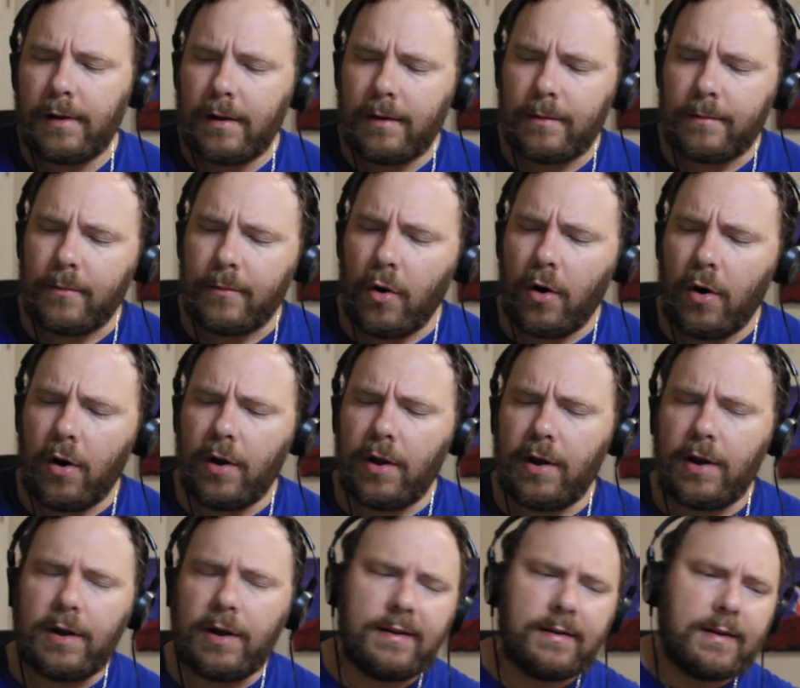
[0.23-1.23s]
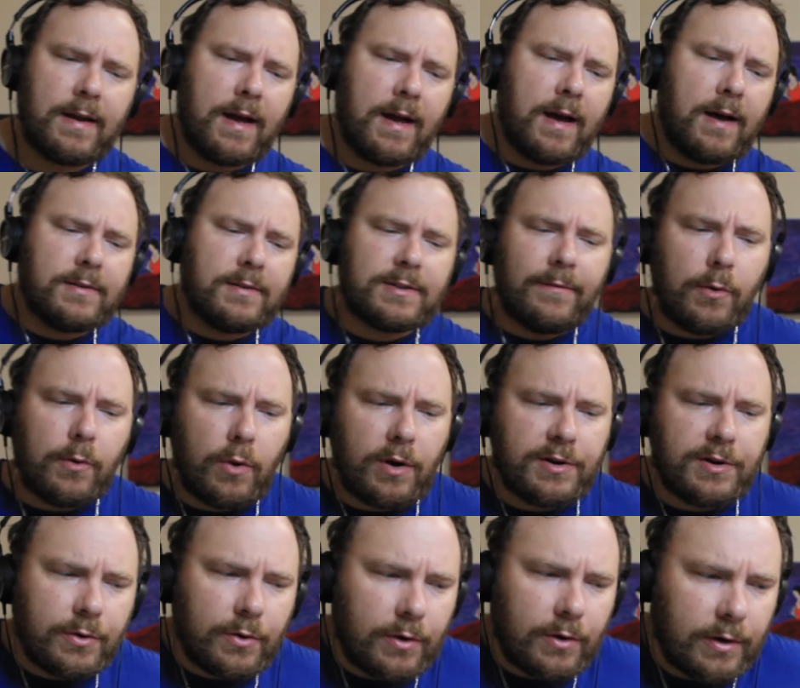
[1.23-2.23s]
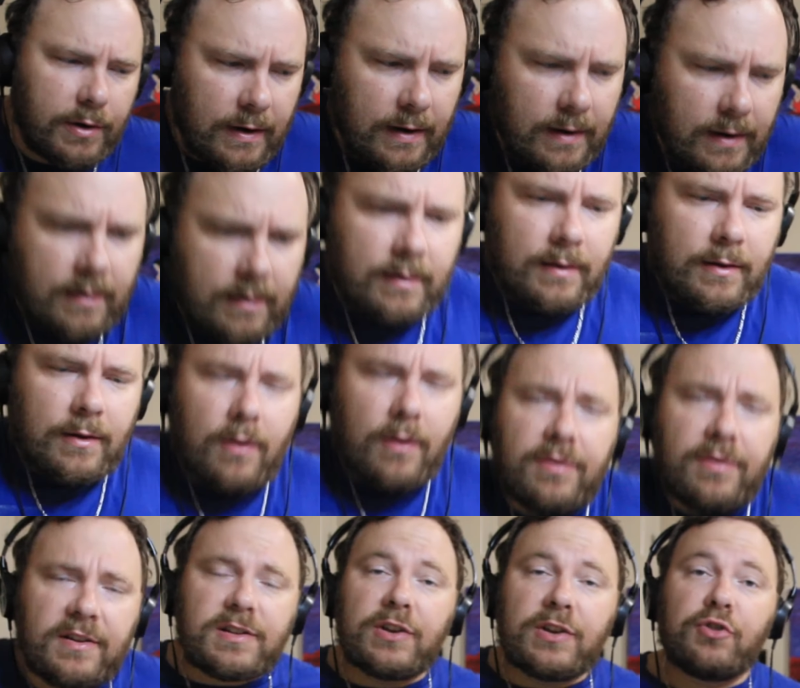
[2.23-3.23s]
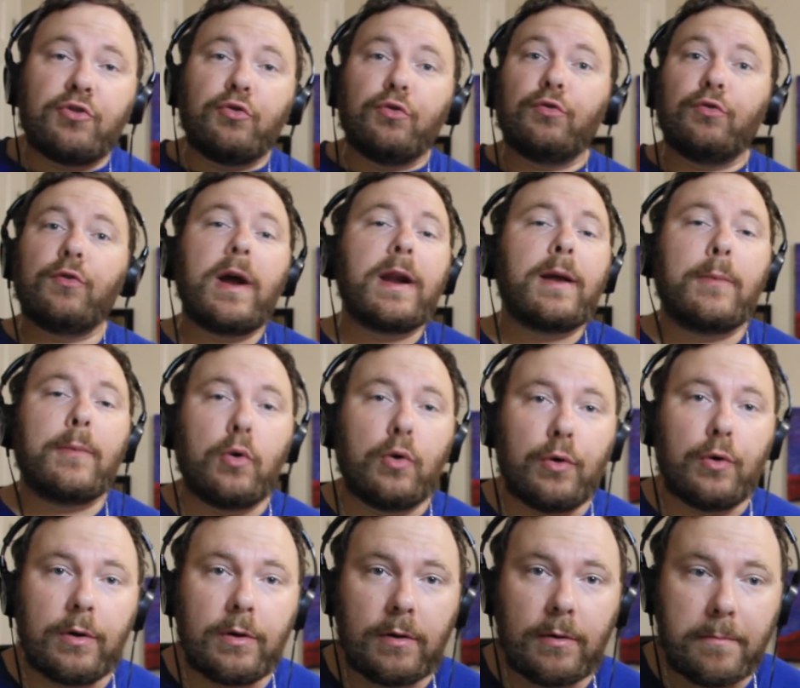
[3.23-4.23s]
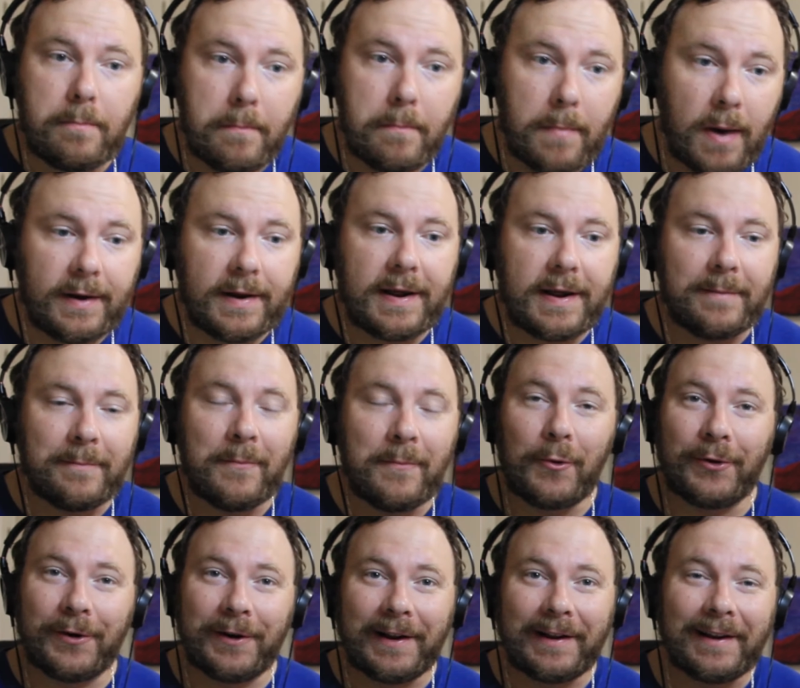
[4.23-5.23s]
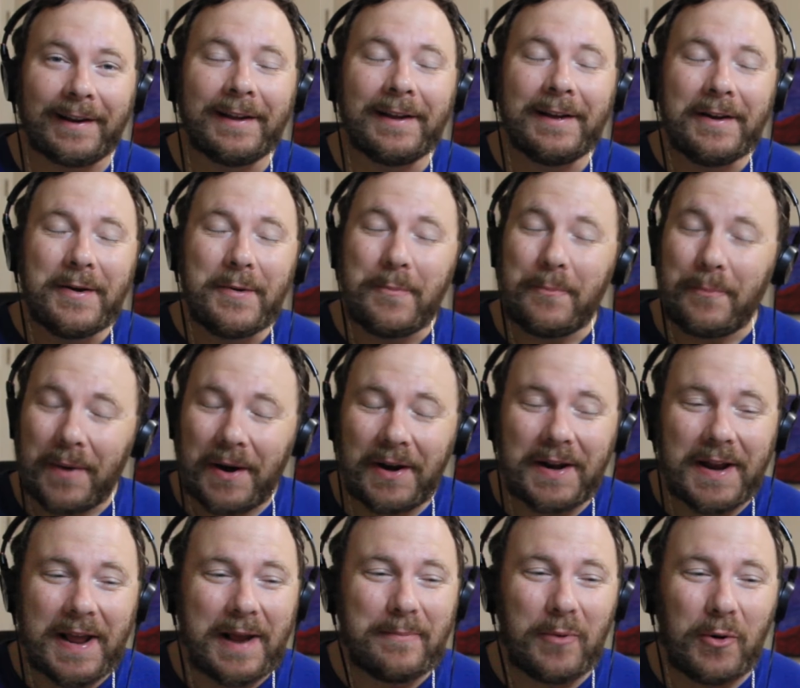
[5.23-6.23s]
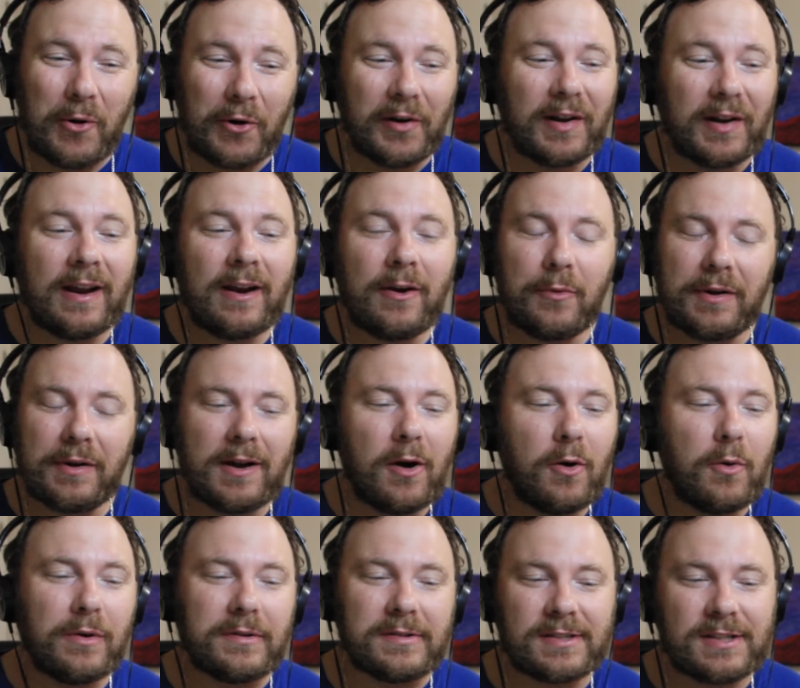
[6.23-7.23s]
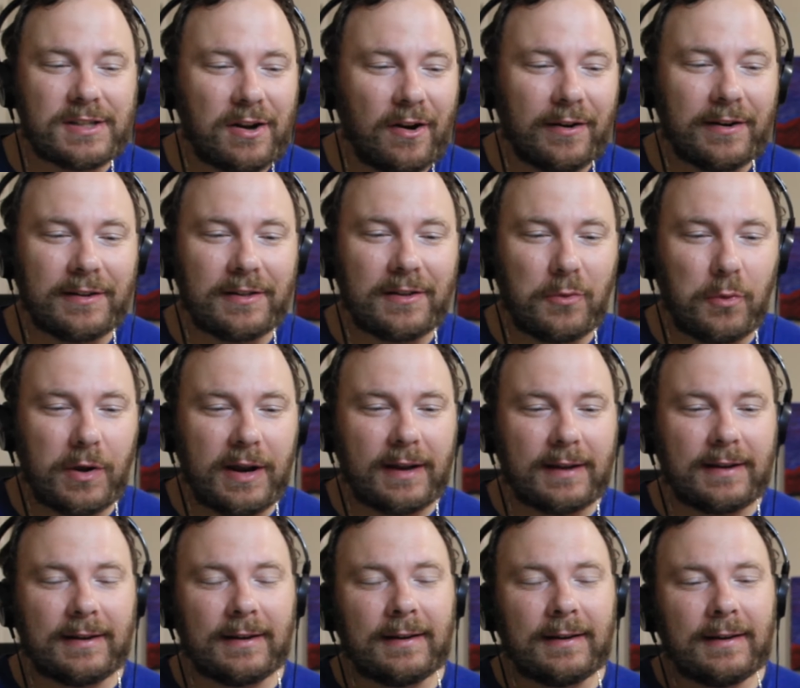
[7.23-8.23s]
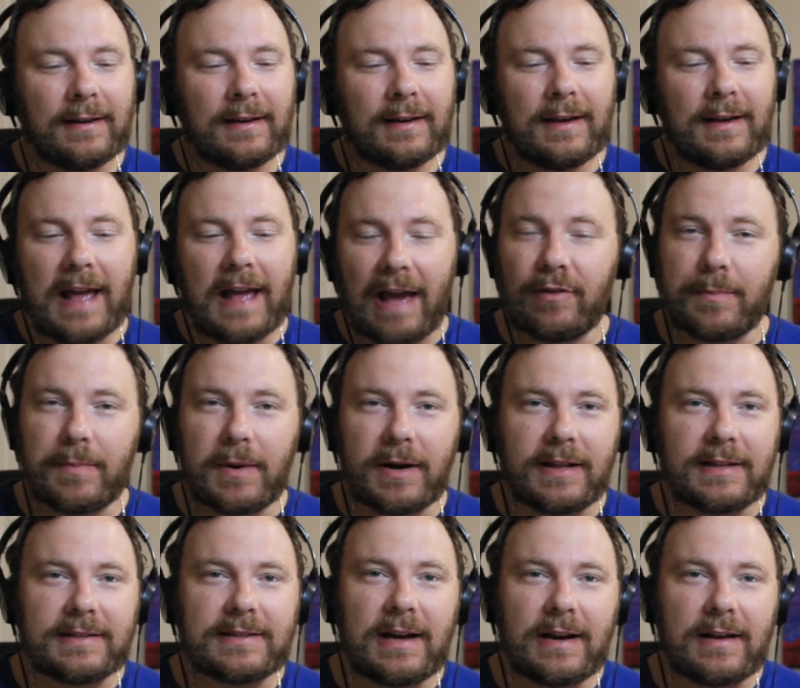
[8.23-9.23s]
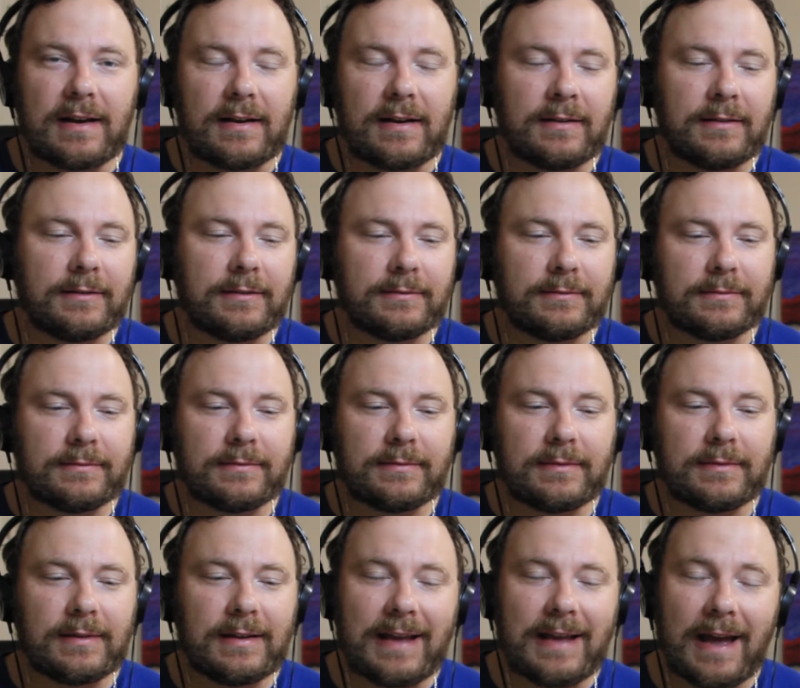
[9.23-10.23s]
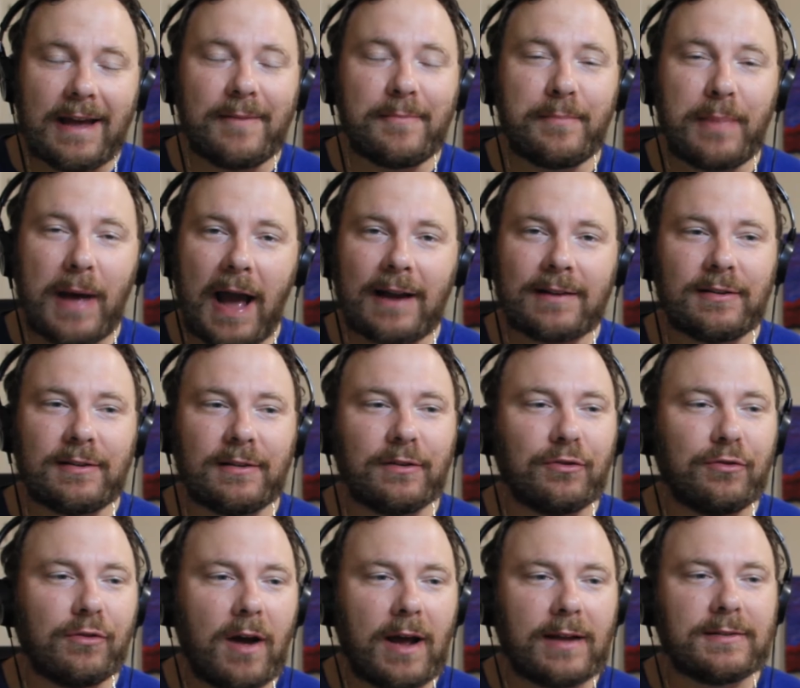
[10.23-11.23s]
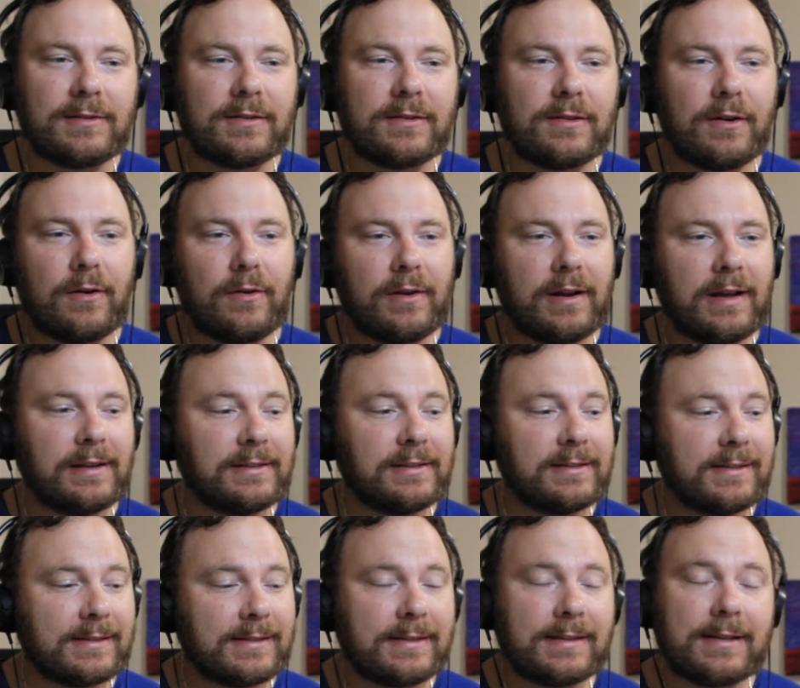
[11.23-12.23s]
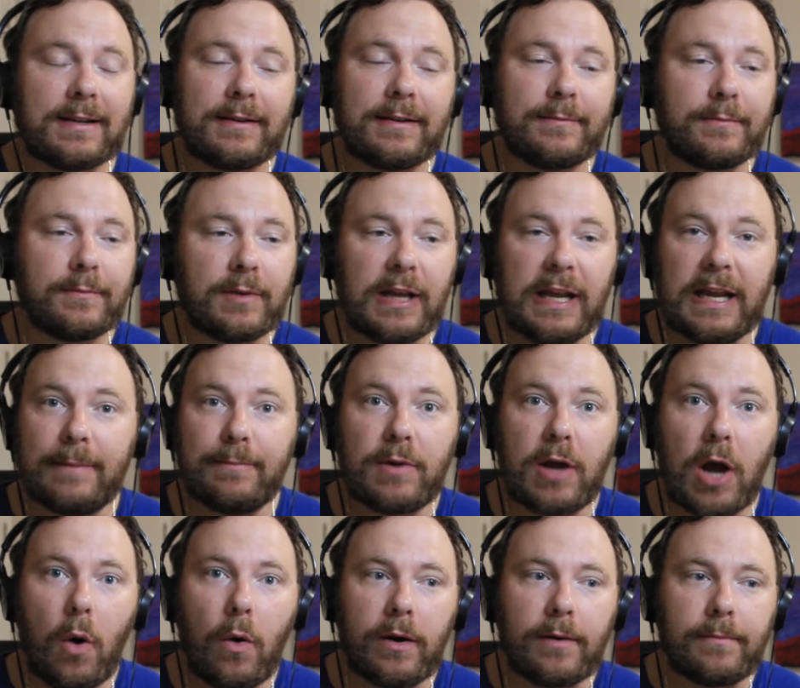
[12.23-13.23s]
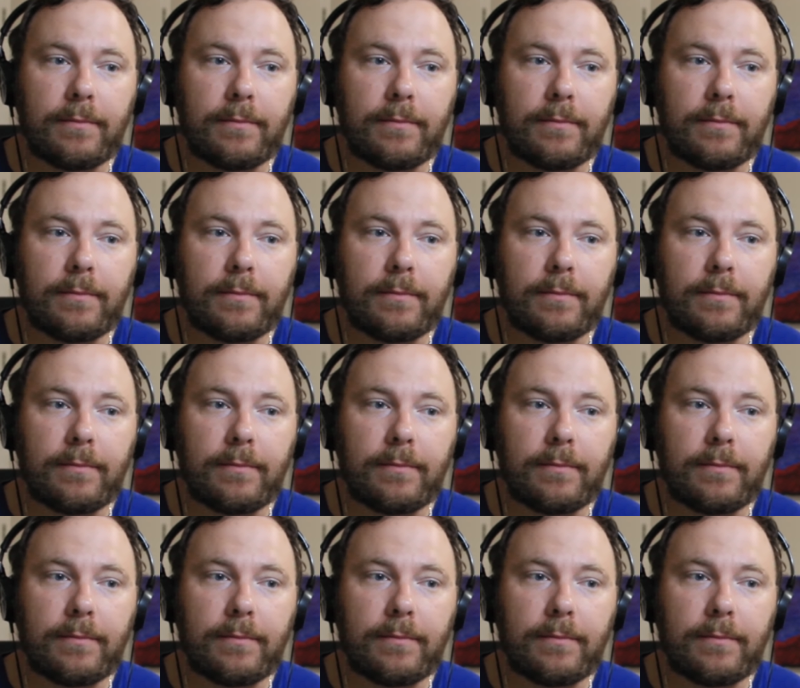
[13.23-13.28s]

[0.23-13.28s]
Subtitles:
Moin, how's everyone doing on this incredible Monday morning? Monday morning, here we go. We're starting the week. Everybody's got to get back to the grindstone and just keep going.